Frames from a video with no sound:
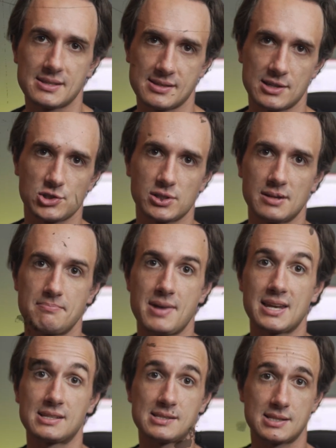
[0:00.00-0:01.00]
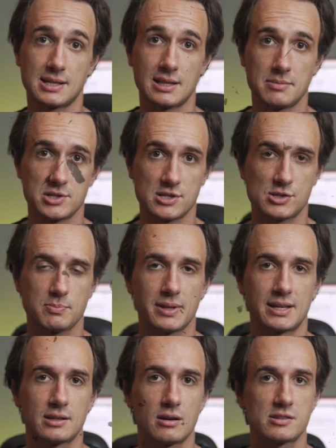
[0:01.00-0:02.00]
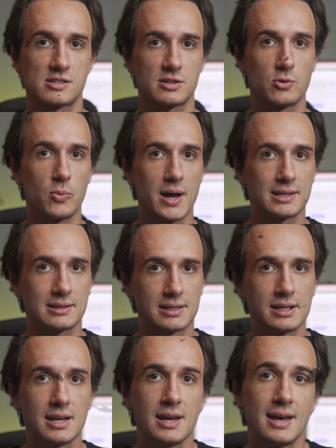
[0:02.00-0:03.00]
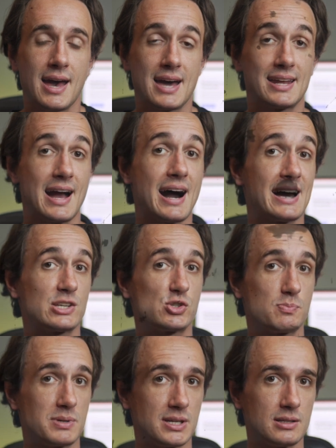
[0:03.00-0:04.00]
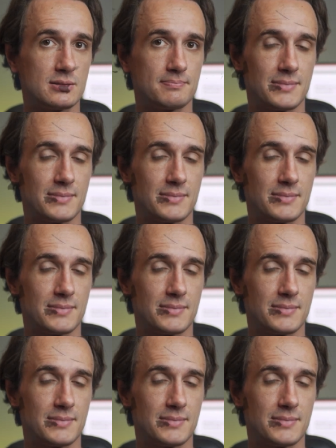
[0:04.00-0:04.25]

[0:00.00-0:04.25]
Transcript: is essentially many still images played consequently at a high speed,